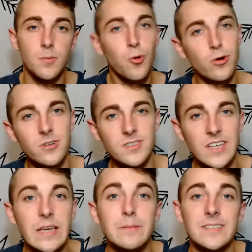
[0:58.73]
Supporters
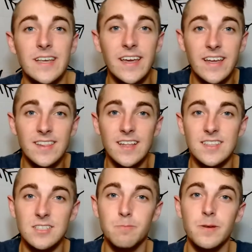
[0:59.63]
keep saying that
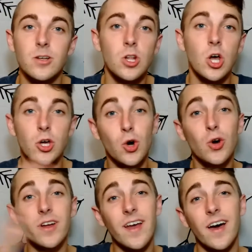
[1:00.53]
this bill
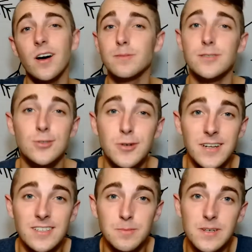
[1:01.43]
could help
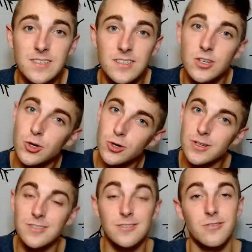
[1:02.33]
students because it
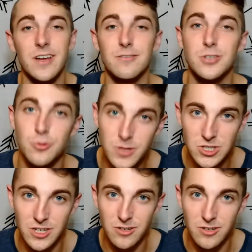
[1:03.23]
could slow down tuition